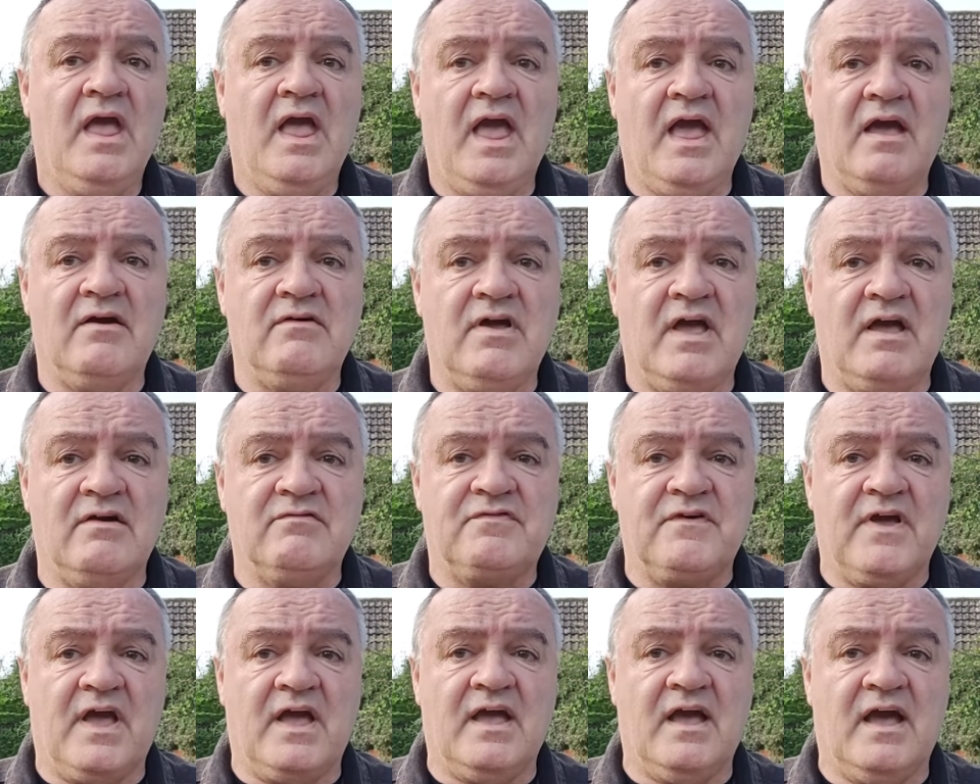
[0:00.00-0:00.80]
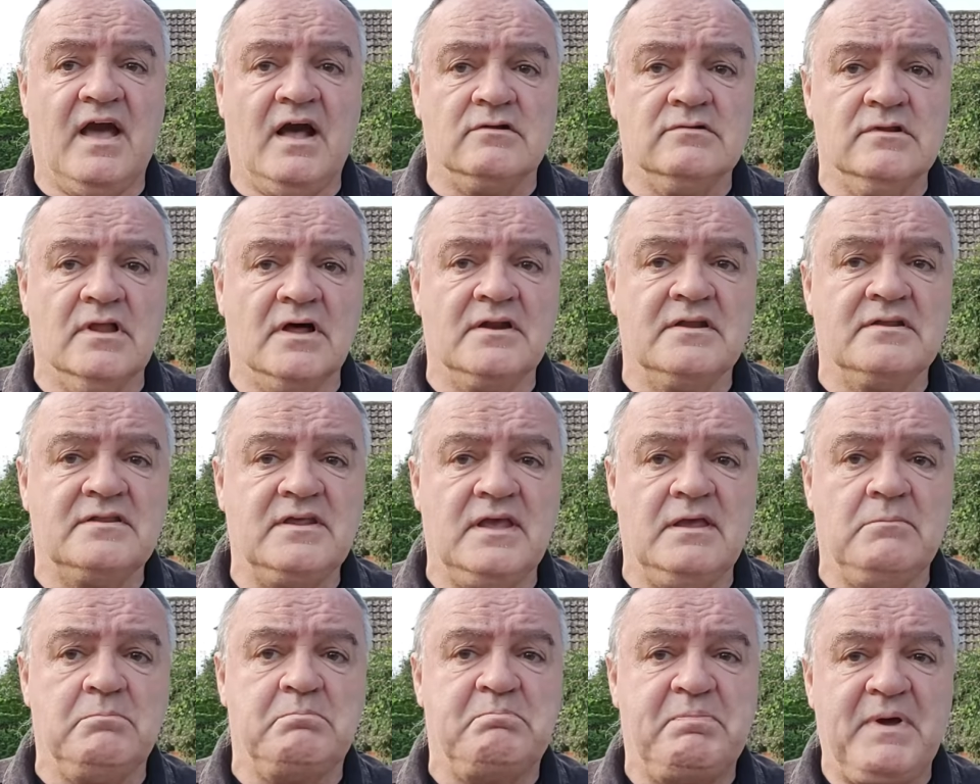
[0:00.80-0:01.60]
if a lot of
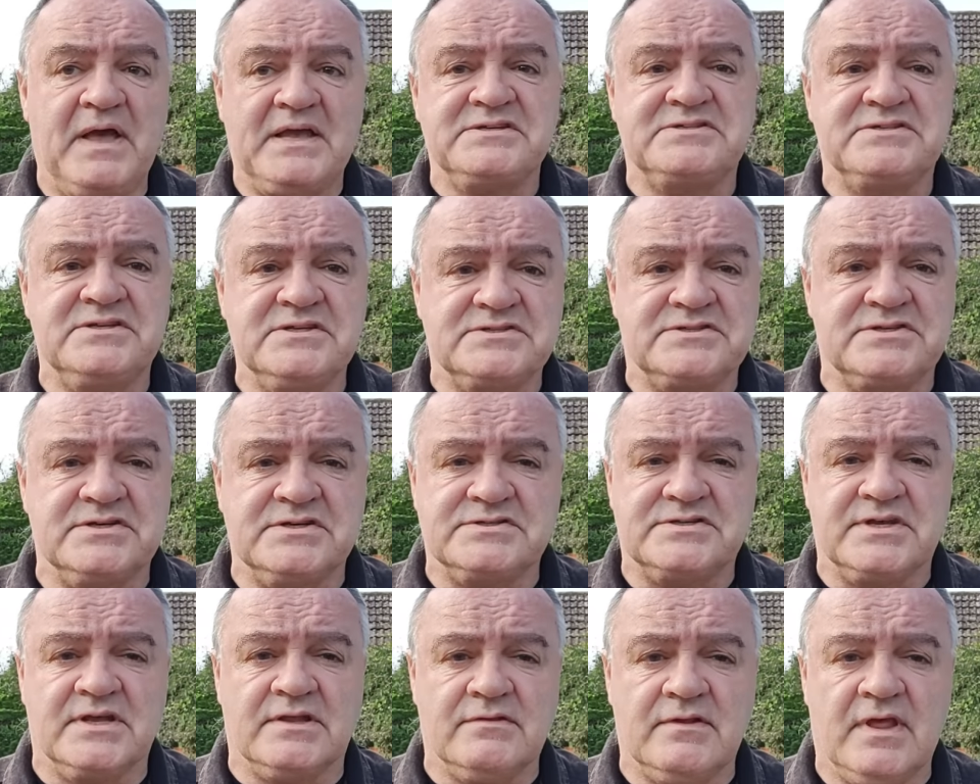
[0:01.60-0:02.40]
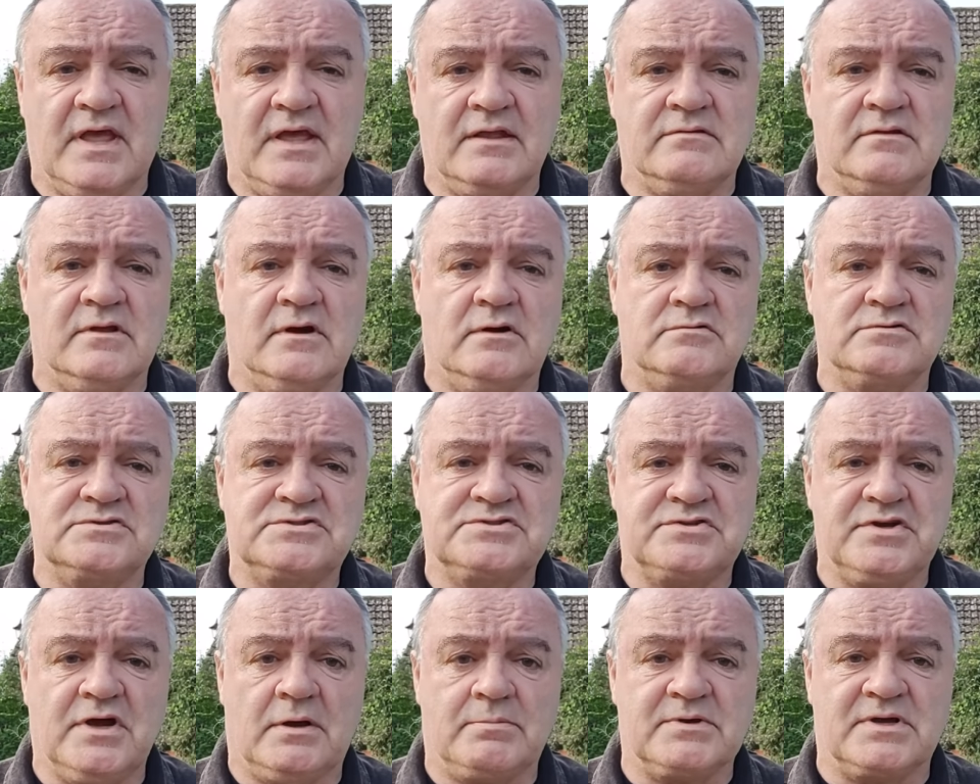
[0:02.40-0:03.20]
the businesses in those
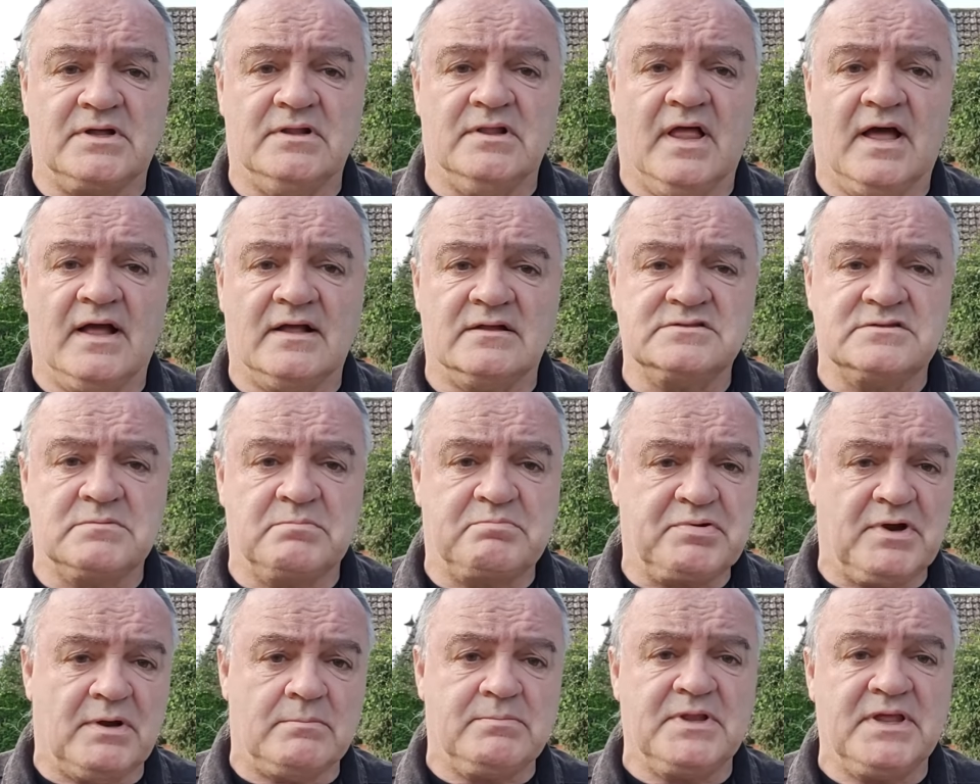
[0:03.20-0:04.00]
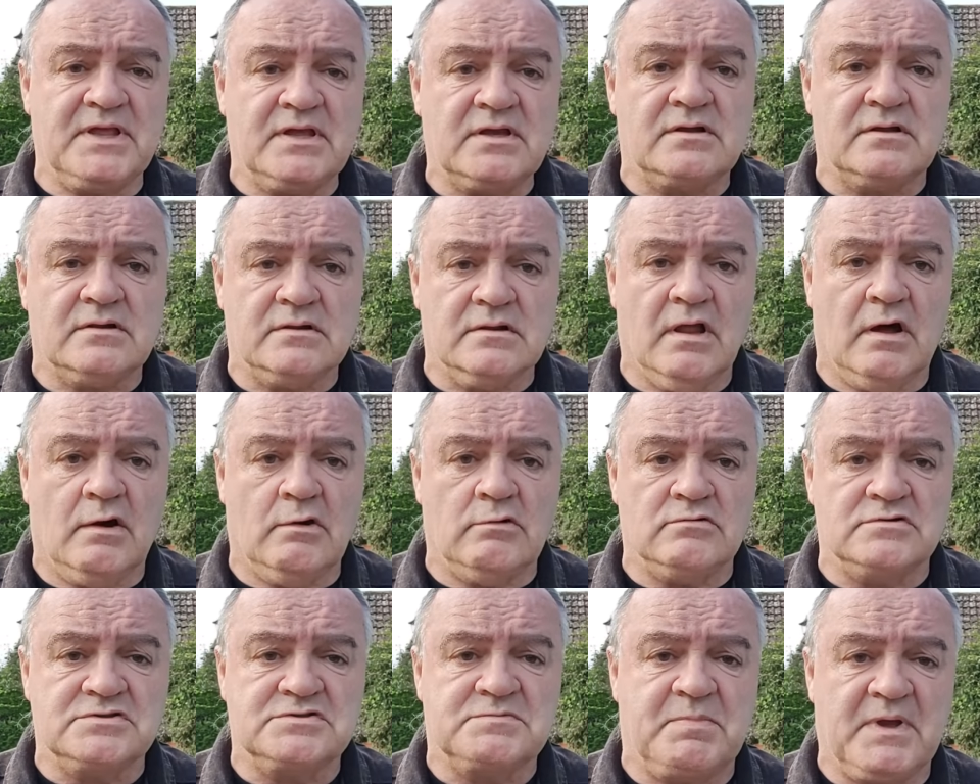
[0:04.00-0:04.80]
tropical islands are probably
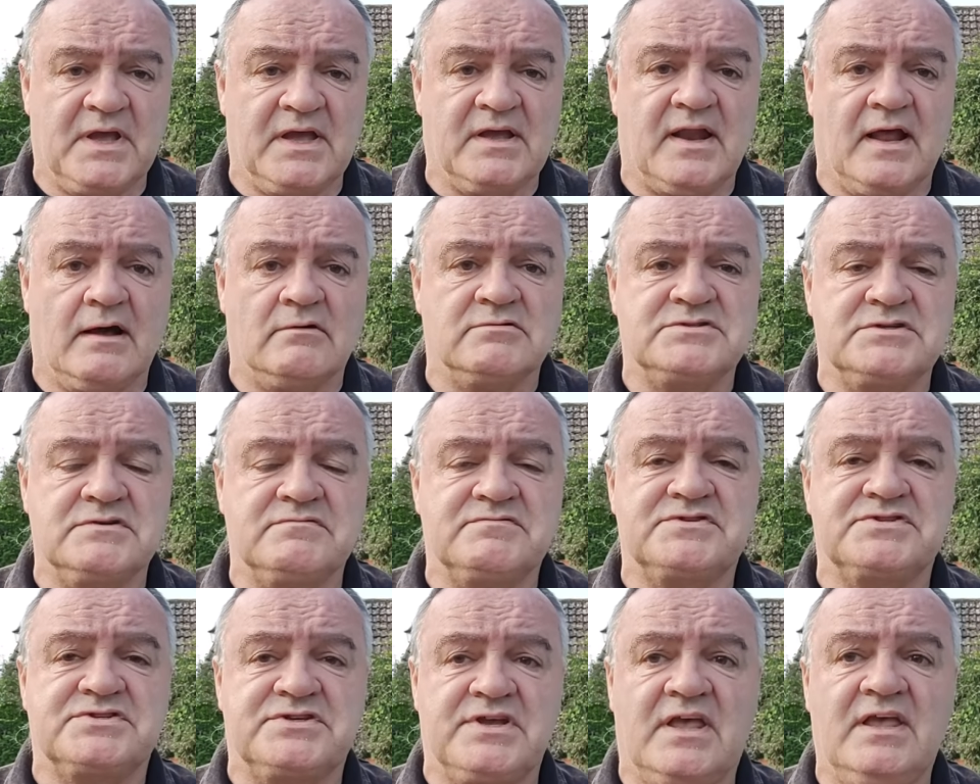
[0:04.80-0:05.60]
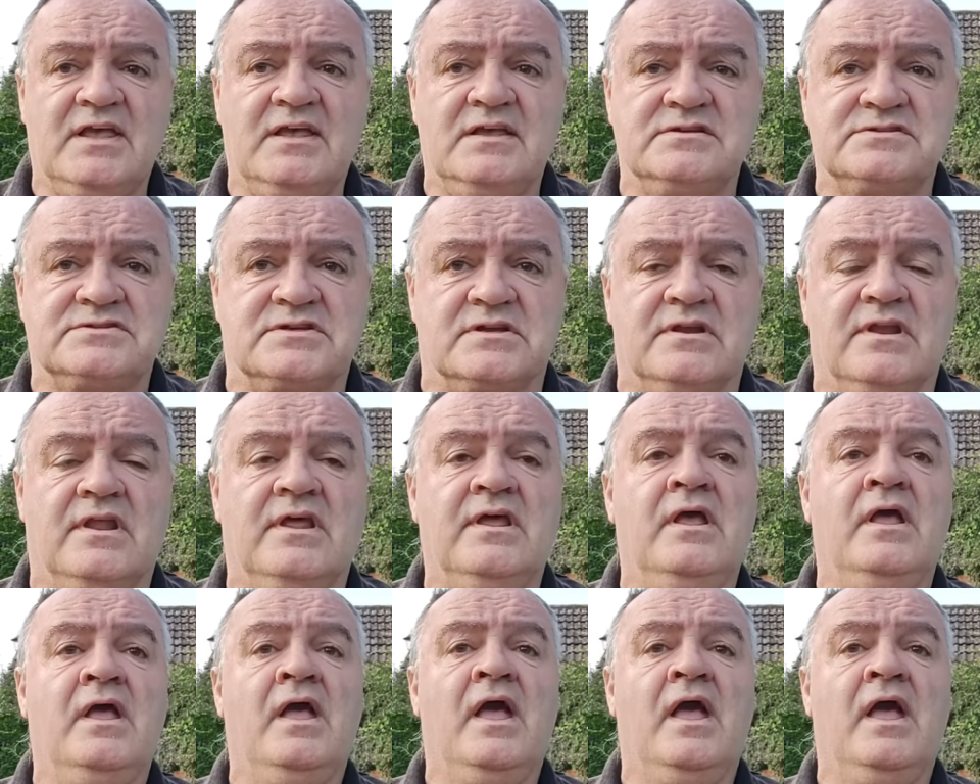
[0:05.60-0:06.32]
closed, being out of season.